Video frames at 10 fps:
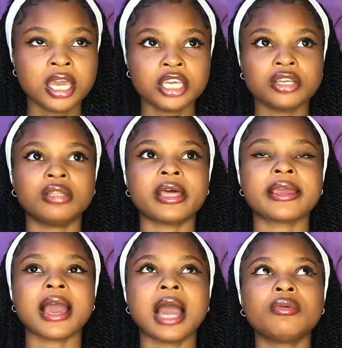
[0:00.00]
You're
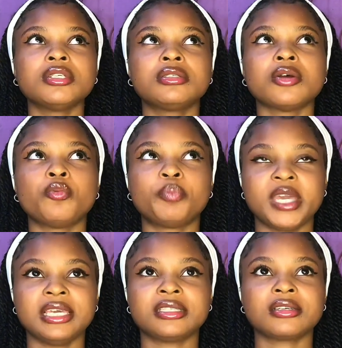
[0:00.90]
like, I was so
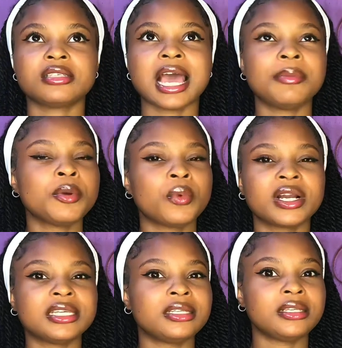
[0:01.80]
pissed because I've been
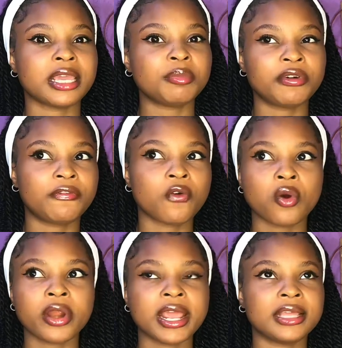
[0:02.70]
working the day
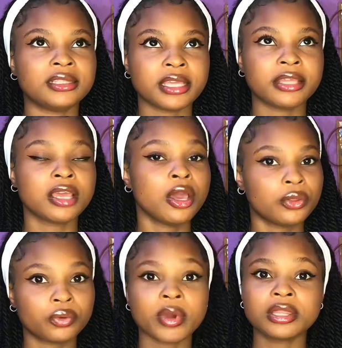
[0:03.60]
before, and then
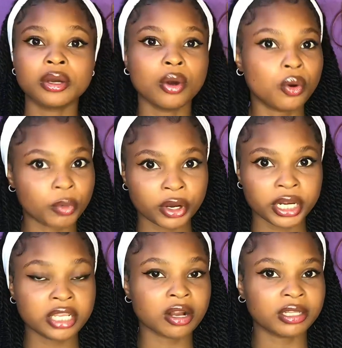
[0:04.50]
throughout the whole
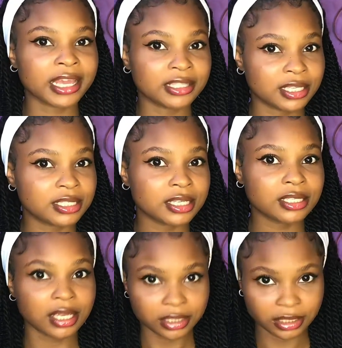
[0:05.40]
morning, you're like, this is
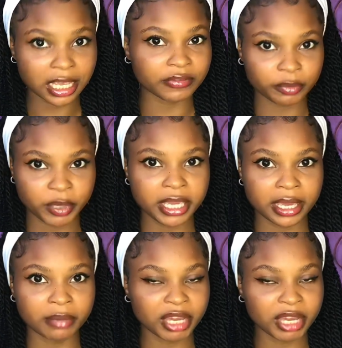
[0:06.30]
7 p.m.